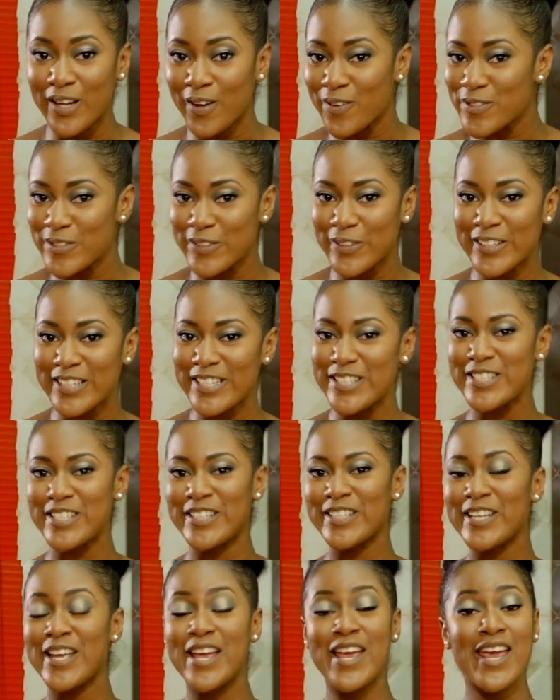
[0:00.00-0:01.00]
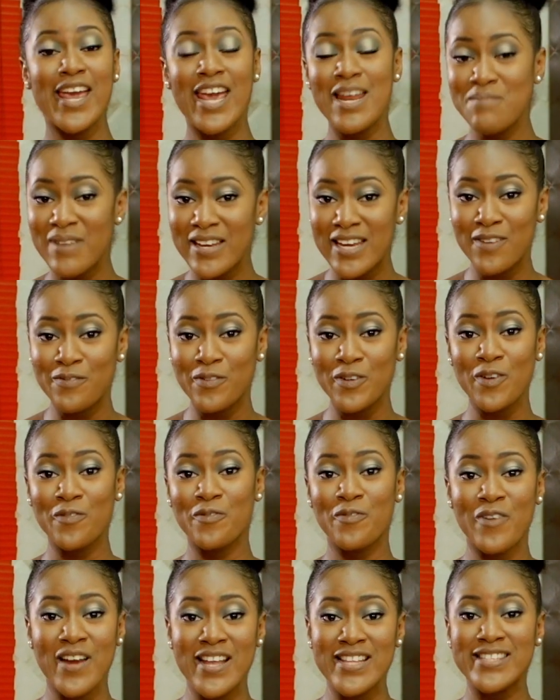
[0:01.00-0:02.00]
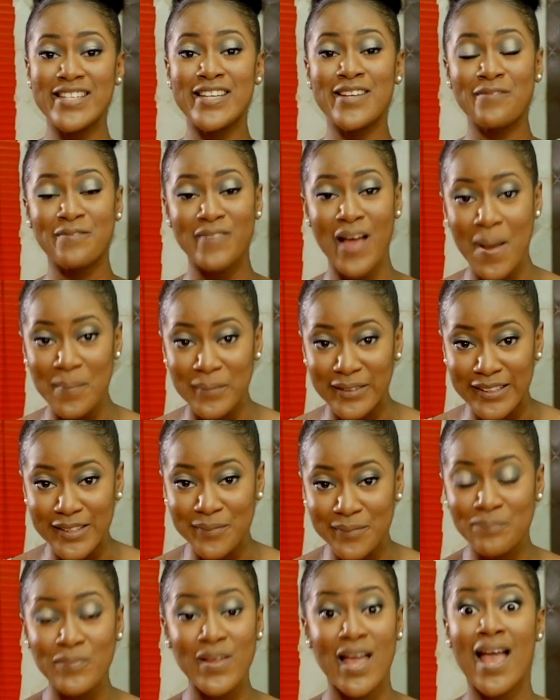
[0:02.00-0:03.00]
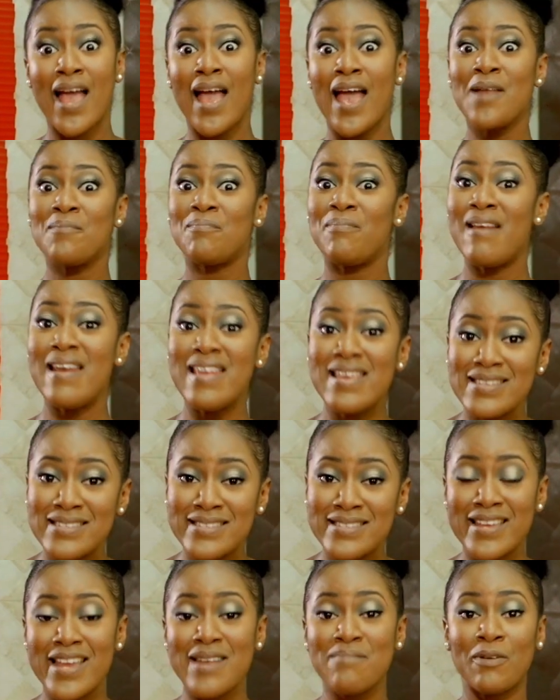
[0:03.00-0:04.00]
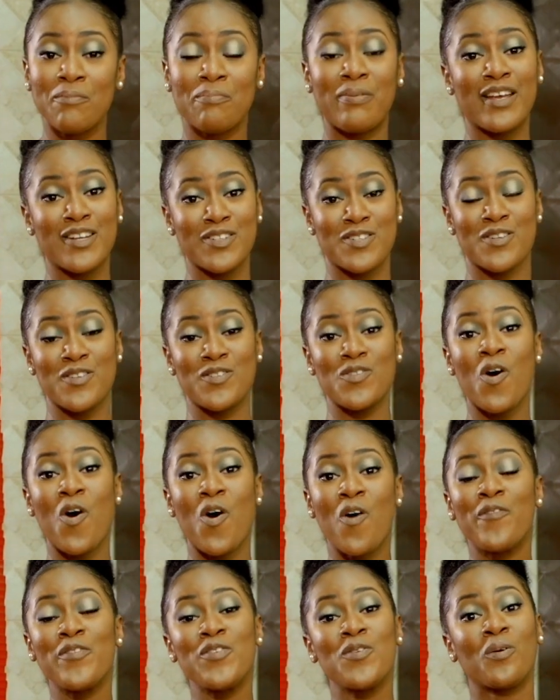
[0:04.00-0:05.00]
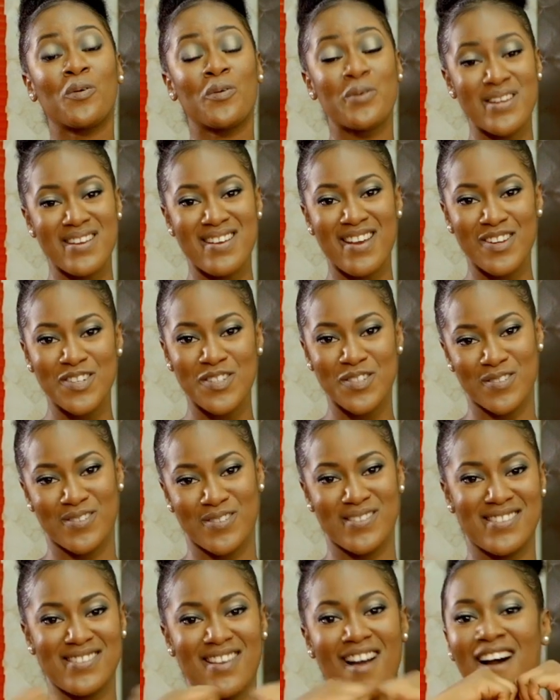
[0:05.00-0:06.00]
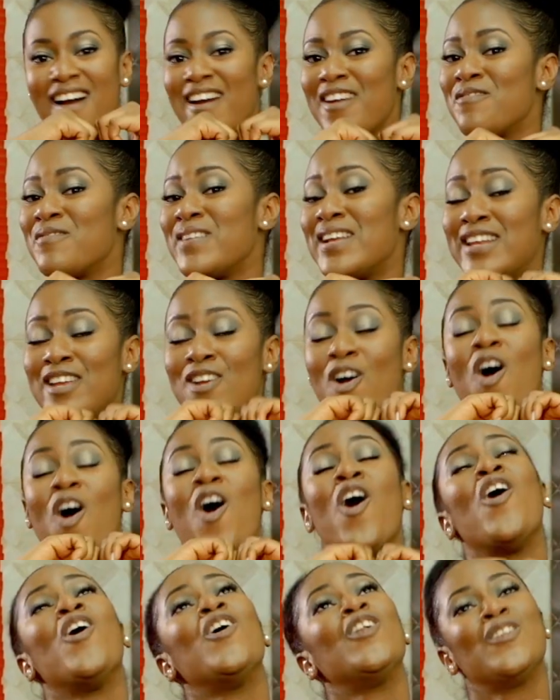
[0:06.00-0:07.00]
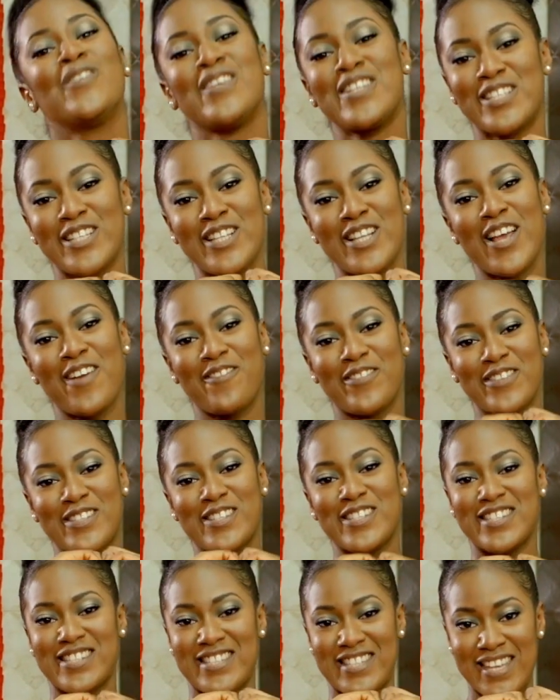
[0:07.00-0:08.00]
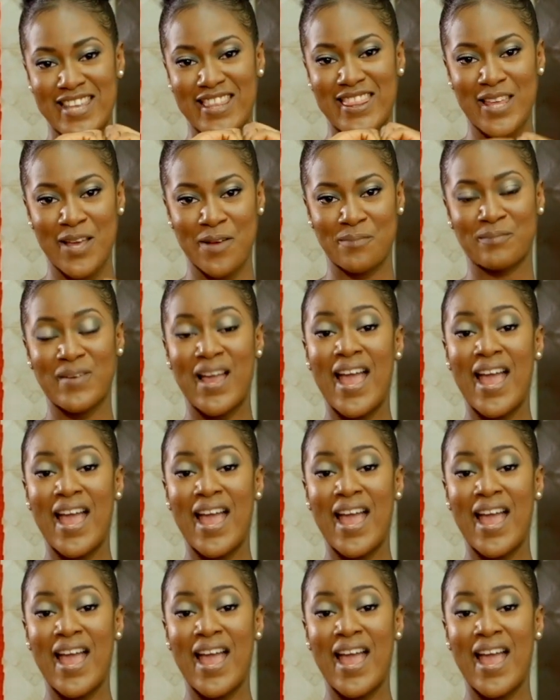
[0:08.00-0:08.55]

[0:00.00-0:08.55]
now to your kitchen and make it for your friends and family. And please send me pictures of your creations. I really always love to see them.